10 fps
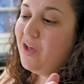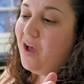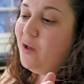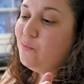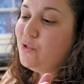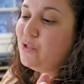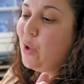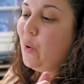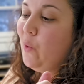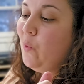Um,
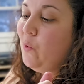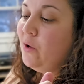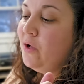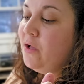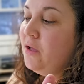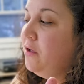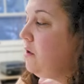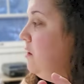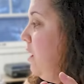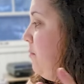so
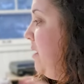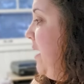I'm gonna